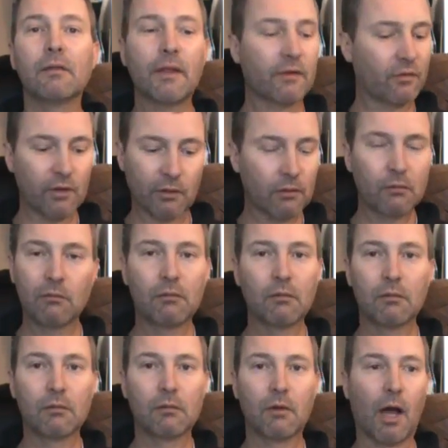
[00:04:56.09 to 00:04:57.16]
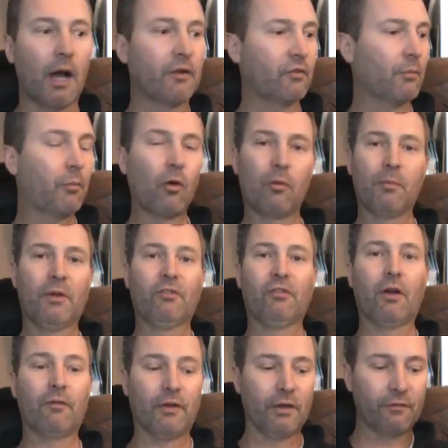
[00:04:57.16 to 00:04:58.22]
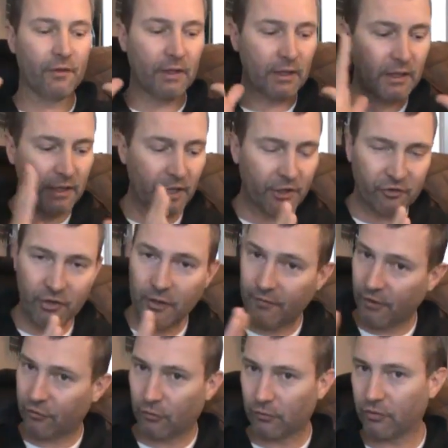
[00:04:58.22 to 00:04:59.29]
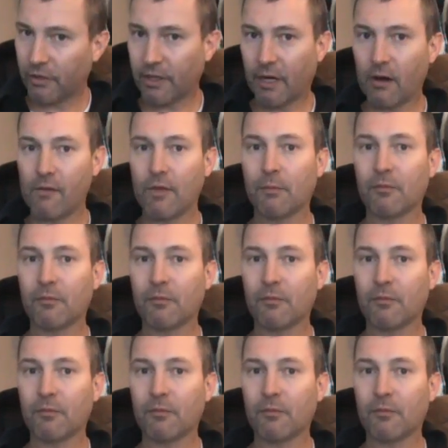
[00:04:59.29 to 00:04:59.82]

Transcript: That's it. I support myself. If each individual took care of